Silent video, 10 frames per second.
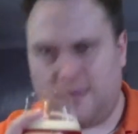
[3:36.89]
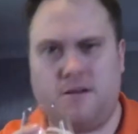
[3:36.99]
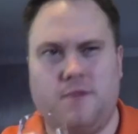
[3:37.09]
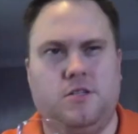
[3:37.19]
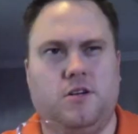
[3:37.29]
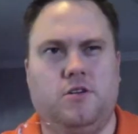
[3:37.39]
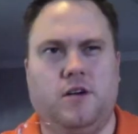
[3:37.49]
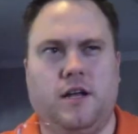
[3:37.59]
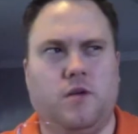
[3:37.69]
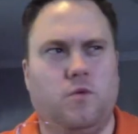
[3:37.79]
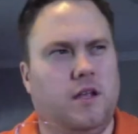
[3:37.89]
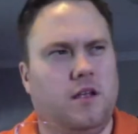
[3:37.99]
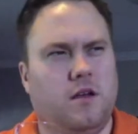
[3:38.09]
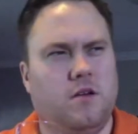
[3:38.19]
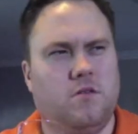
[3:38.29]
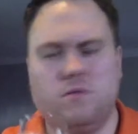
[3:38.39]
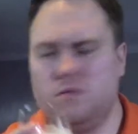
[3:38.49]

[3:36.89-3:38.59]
I probably should have drank it a week ago.